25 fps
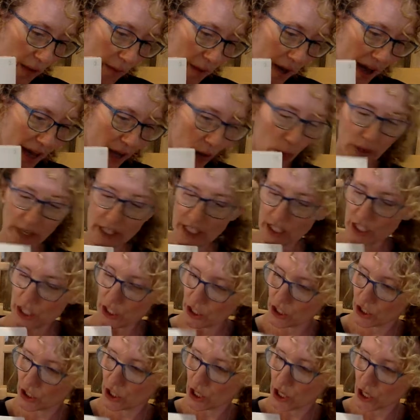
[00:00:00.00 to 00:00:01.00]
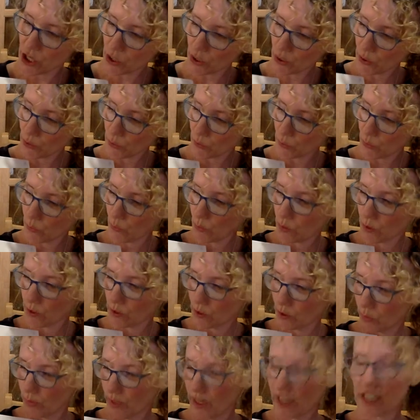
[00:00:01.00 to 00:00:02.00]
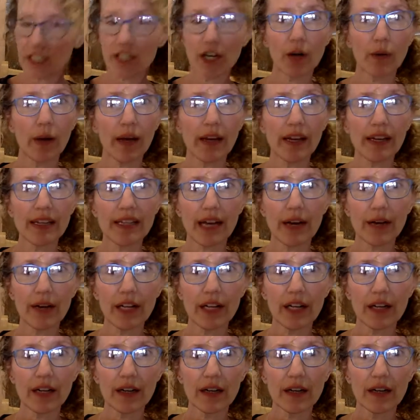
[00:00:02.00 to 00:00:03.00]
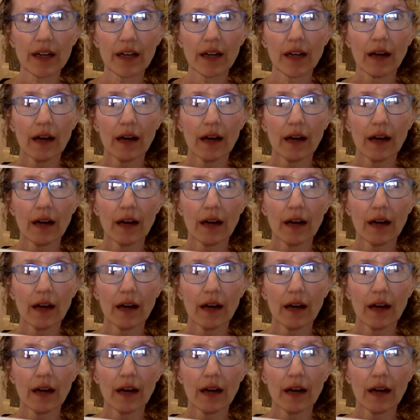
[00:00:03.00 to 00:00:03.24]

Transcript: am I going to do when I start writing down here?